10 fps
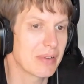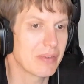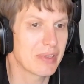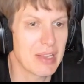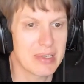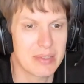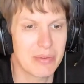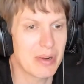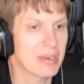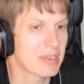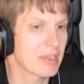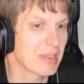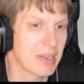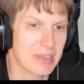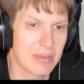the test queries in a
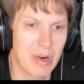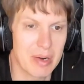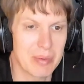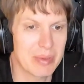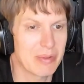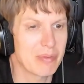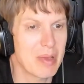test environment with